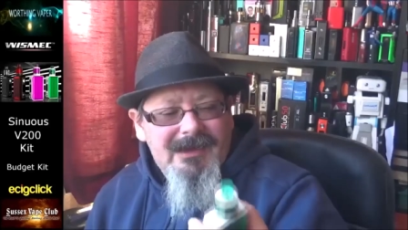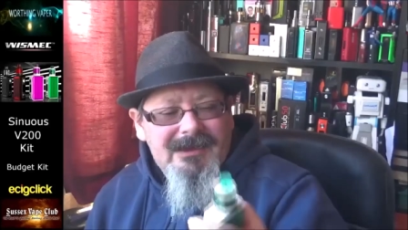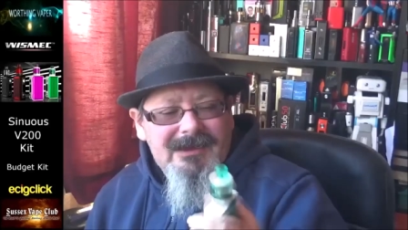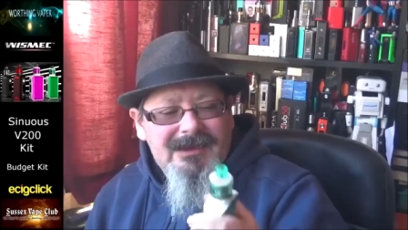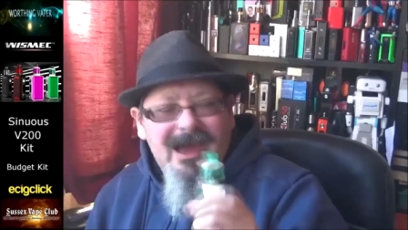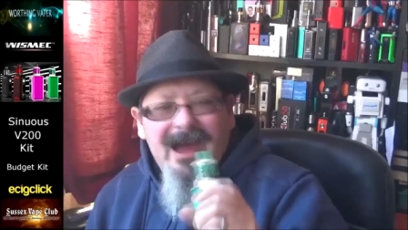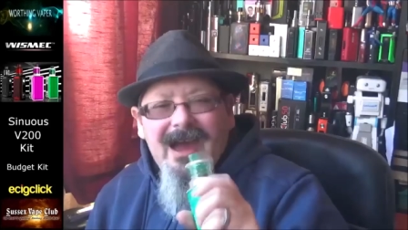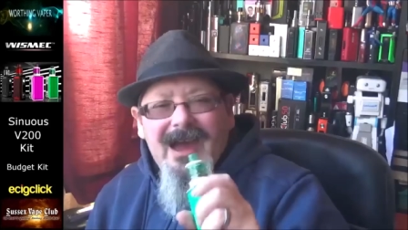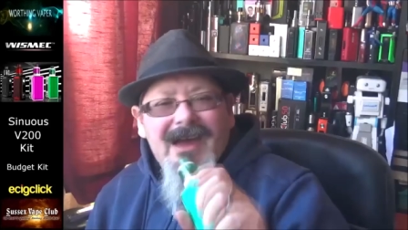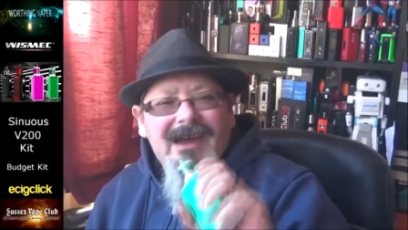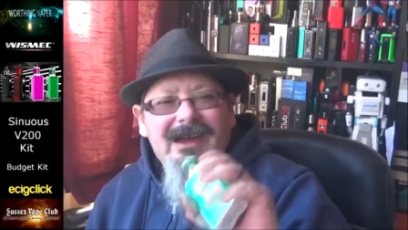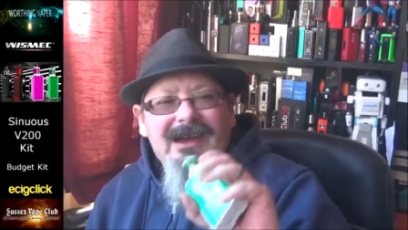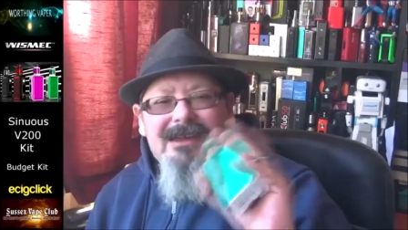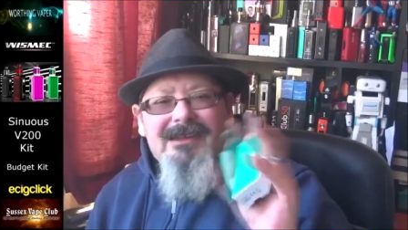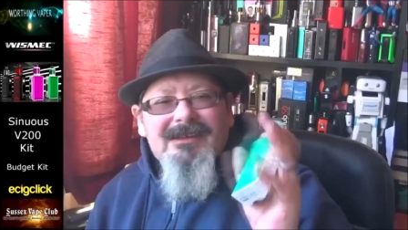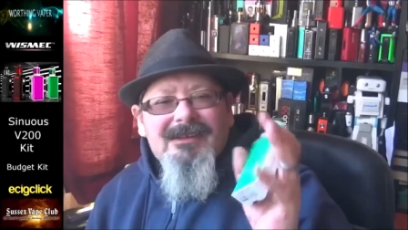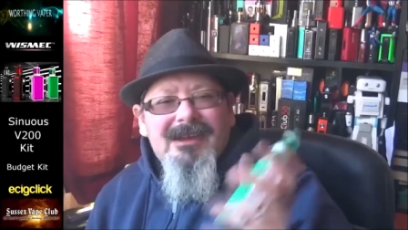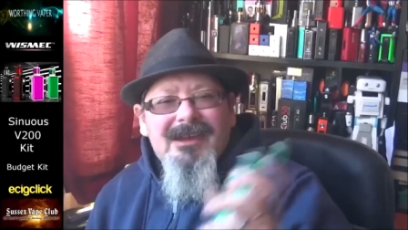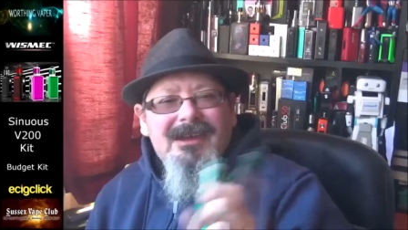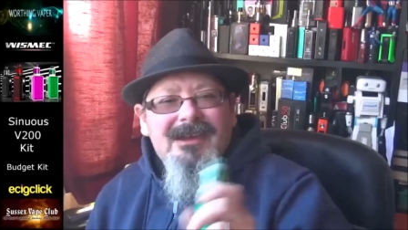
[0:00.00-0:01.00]
yeah,
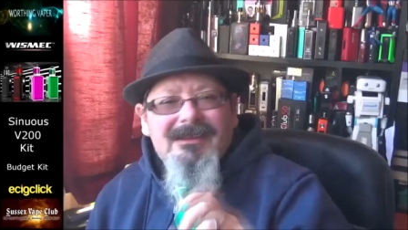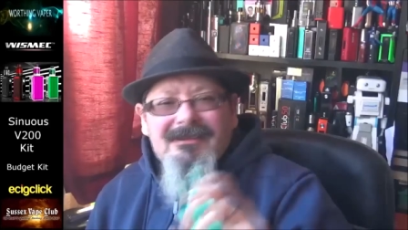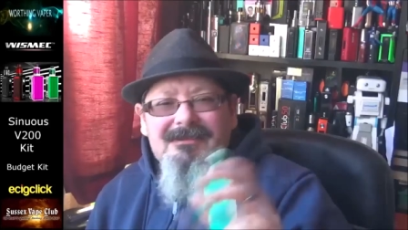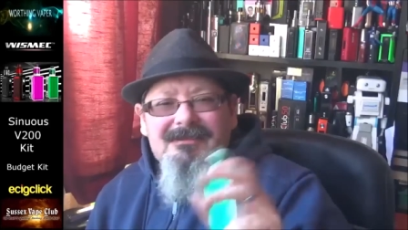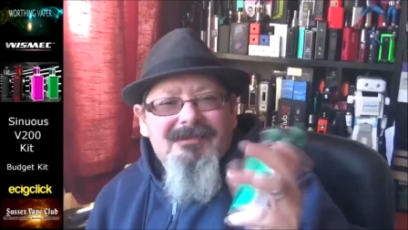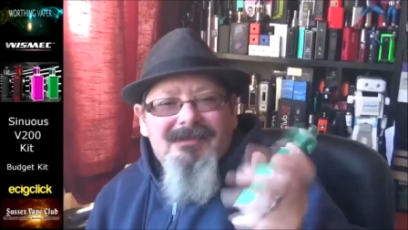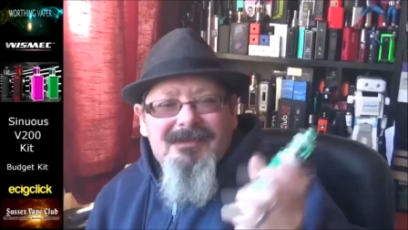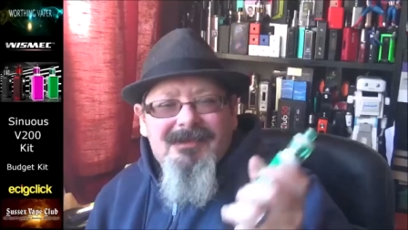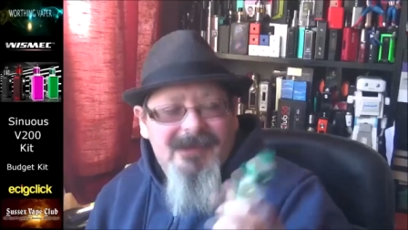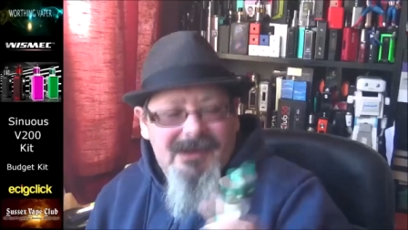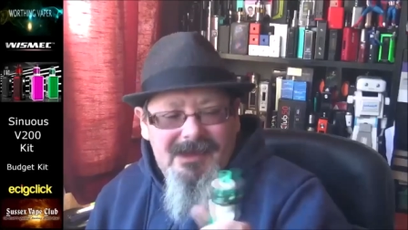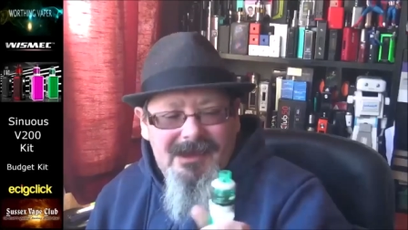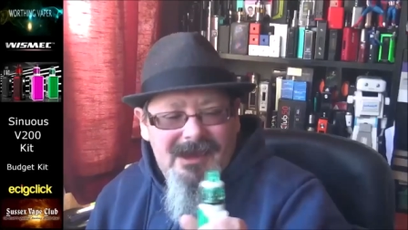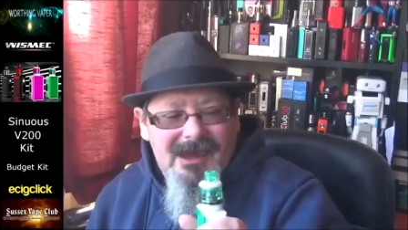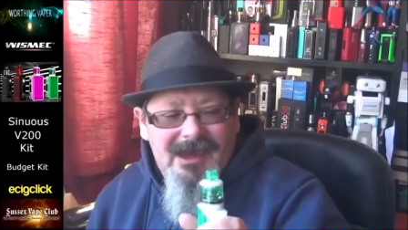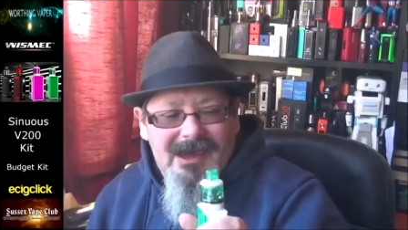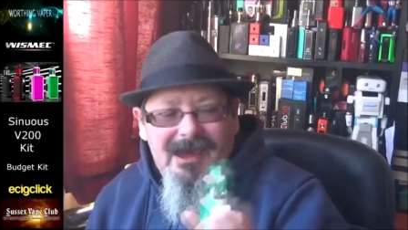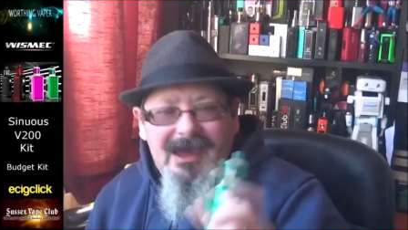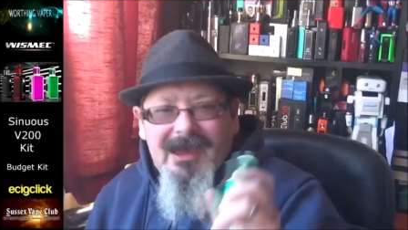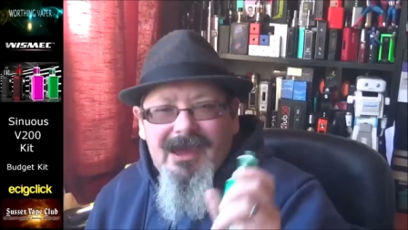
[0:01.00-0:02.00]
it, it
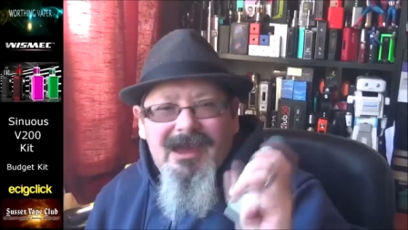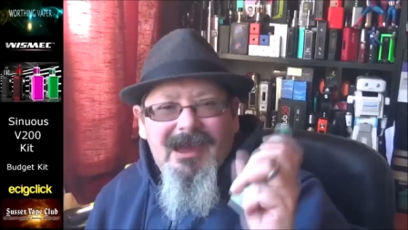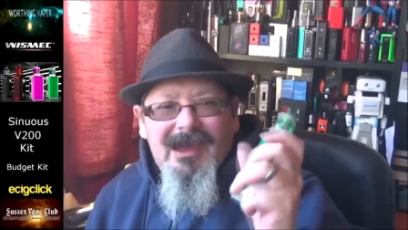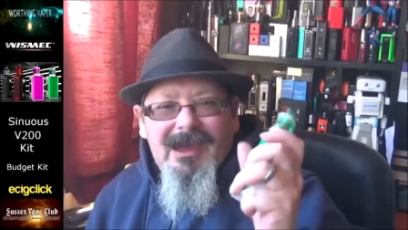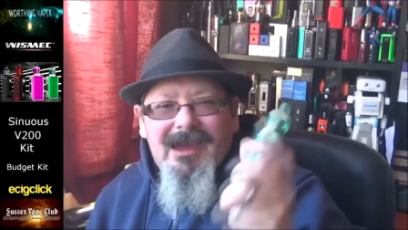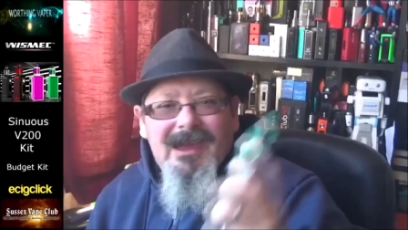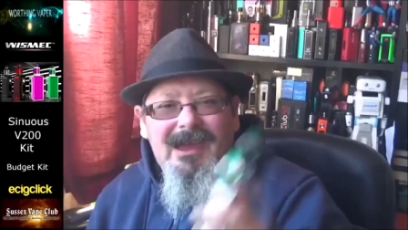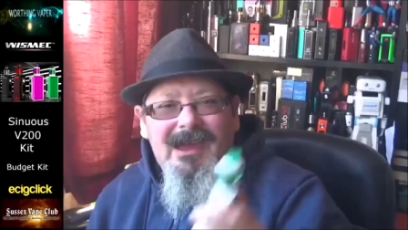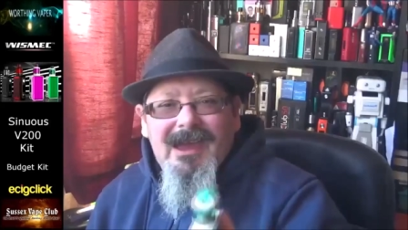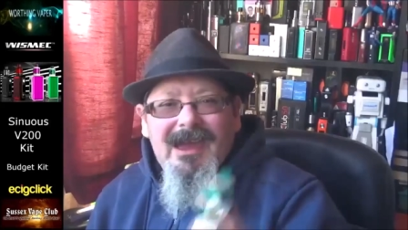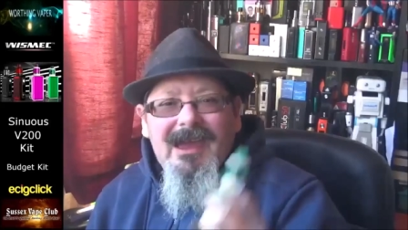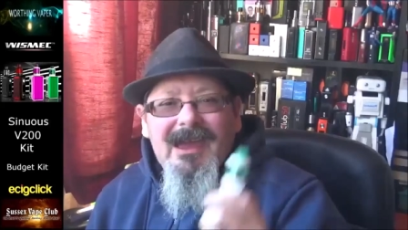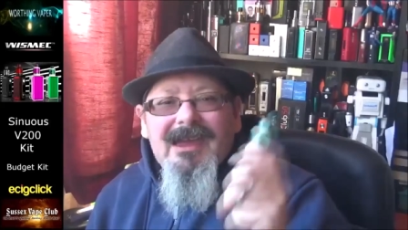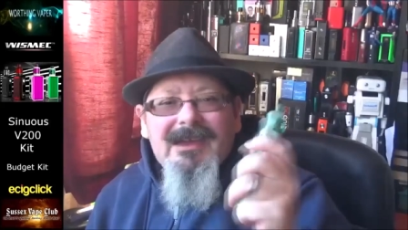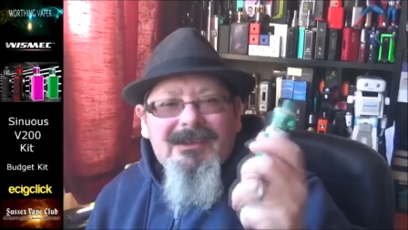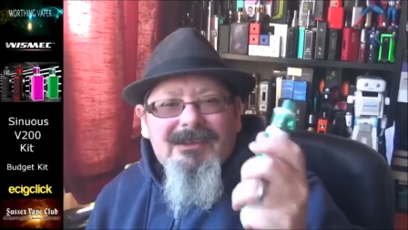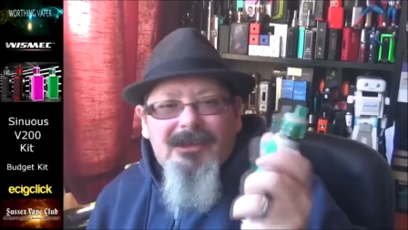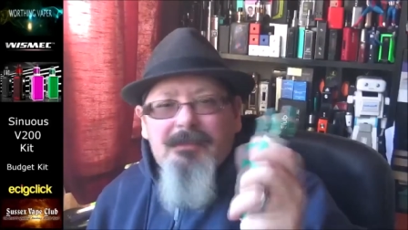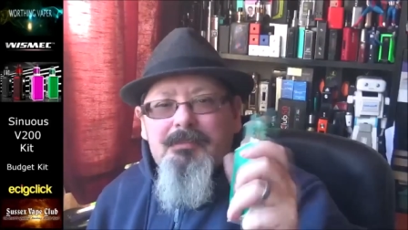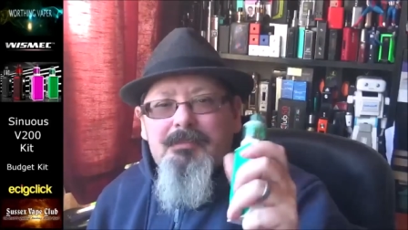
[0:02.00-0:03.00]
it
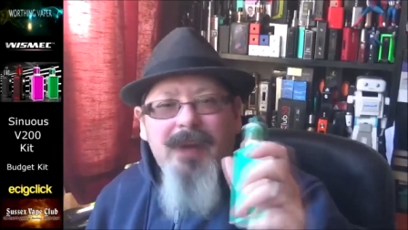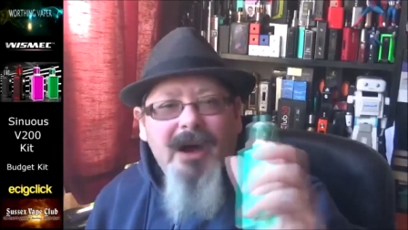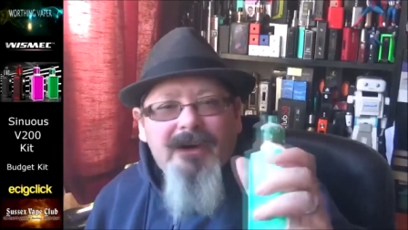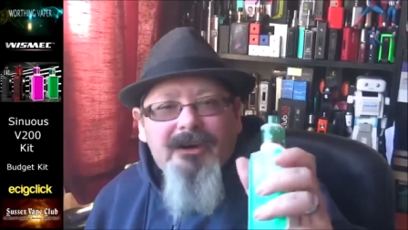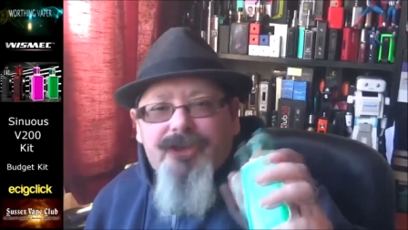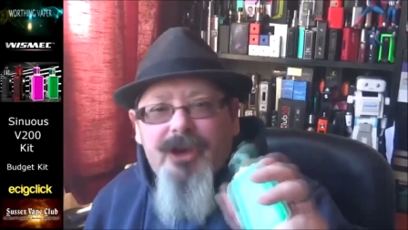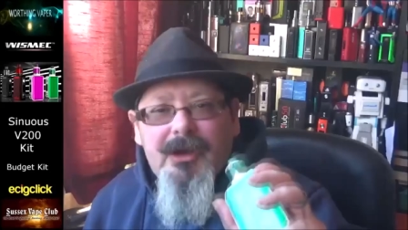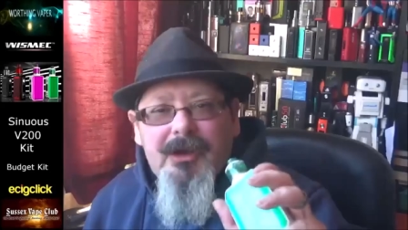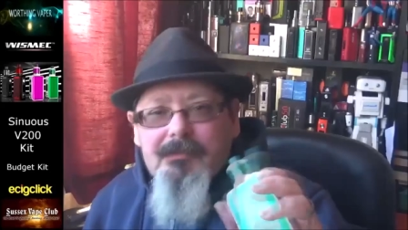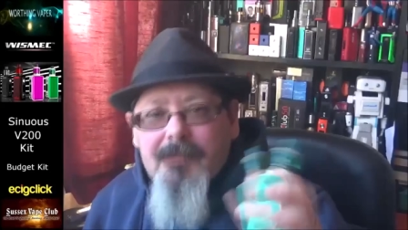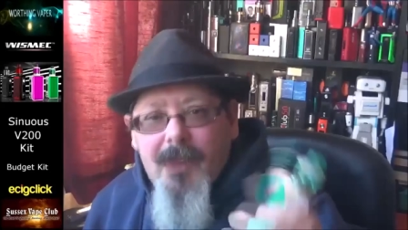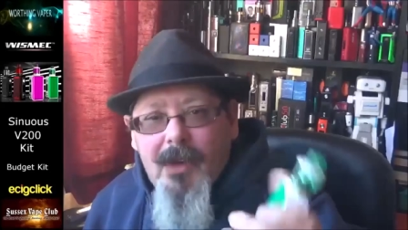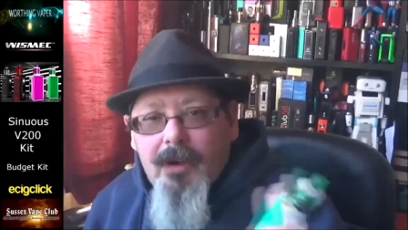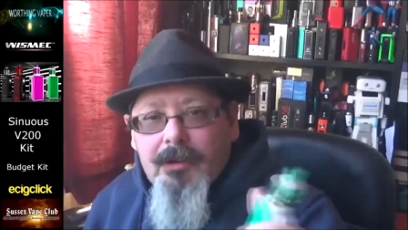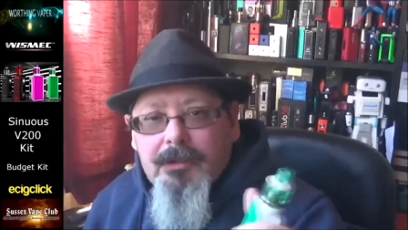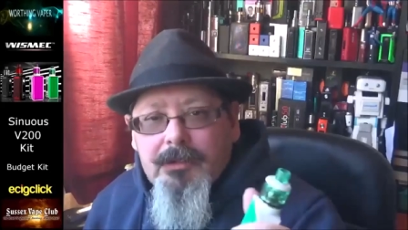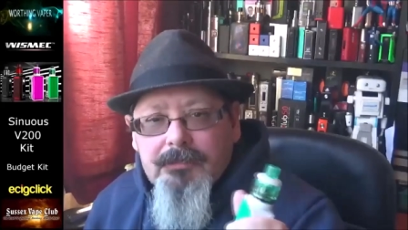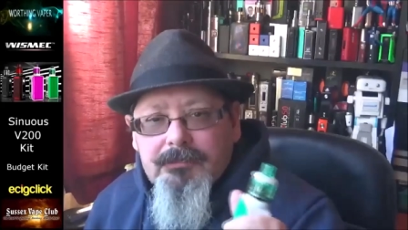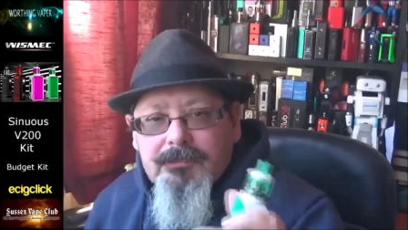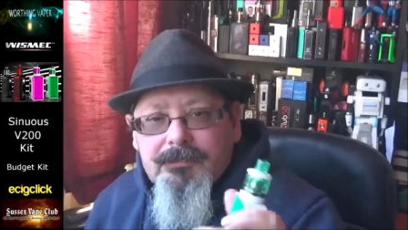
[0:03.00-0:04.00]
is a budget
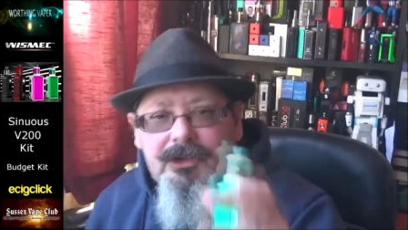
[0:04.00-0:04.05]
mod.